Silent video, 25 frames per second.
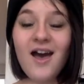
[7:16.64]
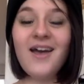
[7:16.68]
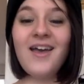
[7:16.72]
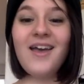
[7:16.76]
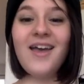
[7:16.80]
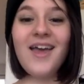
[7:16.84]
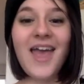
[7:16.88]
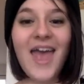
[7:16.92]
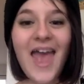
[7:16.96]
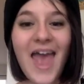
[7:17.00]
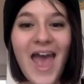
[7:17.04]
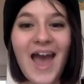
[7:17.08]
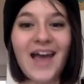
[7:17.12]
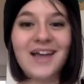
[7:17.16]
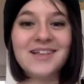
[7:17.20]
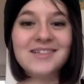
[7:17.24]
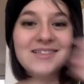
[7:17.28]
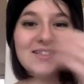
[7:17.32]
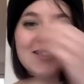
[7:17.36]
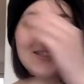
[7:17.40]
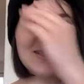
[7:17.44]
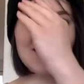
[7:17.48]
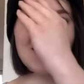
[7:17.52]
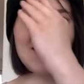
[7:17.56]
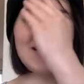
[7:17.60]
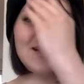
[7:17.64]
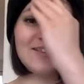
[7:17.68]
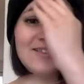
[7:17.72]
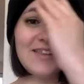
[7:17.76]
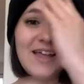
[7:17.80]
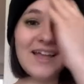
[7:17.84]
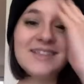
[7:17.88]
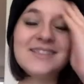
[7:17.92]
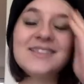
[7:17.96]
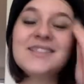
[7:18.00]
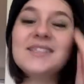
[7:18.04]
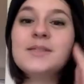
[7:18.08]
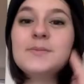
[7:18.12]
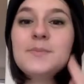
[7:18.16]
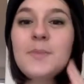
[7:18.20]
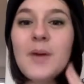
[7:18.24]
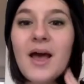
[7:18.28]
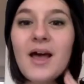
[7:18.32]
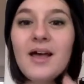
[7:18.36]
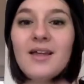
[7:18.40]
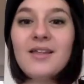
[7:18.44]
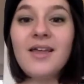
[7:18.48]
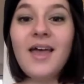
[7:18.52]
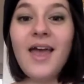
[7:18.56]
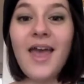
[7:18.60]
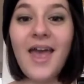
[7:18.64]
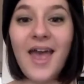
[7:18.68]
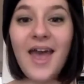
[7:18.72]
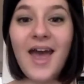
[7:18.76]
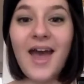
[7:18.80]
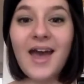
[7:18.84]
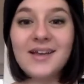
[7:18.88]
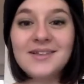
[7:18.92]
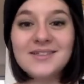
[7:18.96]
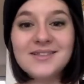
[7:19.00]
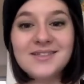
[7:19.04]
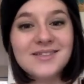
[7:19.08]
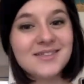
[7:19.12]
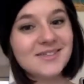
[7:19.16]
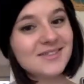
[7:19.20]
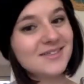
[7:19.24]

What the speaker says: Hat. Let's spell hat.